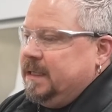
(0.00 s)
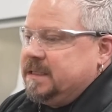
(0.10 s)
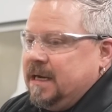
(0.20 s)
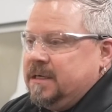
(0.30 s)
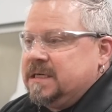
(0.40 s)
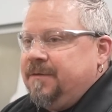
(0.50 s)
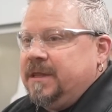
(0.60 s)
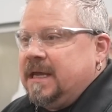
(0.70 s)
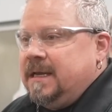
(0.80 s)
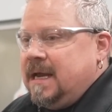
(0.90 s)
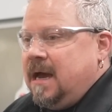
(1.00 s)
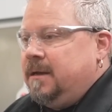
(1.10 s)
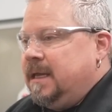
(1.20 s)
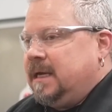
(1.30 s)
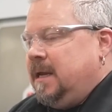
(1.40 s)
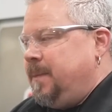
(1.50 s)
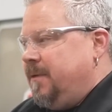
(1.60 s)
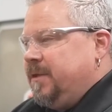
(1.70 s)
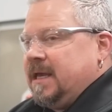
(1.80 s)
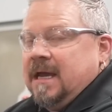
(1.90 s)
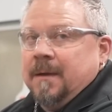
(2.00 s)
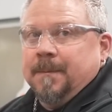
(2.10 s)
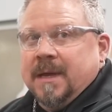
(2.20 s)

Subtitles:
He tears everything down. They keep everything in a